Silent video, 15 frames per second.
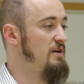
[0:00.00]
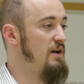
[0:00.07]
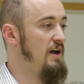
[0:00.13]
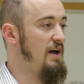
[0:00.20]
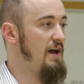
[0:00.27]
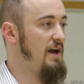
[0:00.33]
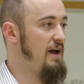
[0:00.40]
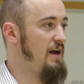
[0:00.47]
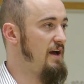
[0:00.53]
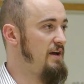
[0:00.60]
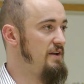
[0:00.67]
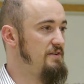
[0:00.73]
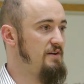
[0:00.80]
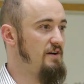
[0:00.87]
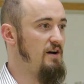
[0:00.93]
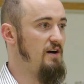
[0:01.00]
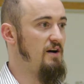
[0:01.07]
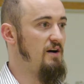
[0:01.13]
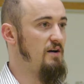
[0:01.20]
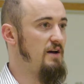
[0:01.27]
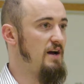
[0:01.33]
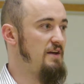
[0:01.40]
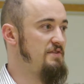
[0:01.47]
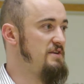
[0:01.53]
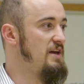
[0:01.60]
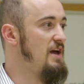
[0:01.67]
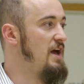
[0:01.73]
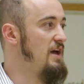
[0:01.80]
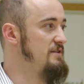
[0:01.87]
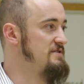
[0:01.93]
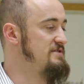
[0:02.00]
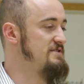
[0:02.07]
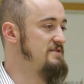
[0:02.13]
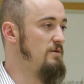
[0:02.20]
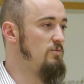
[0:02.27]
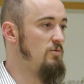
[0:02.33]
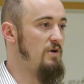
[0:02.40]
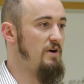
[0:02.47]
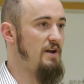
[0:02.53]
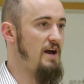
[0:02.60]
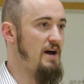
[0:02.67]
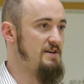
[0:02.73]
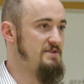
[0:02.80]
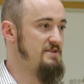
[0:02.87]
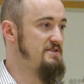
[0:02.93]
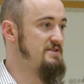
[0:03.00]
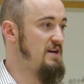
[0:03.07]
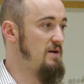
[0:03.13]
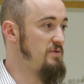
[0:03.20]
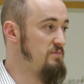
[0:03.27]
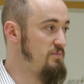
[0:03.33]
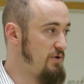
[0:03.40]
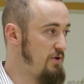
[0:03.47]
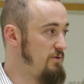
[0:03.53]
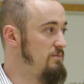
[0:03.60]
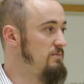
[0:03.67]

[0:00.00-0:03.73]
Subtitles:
and at the end someone has to step and poo.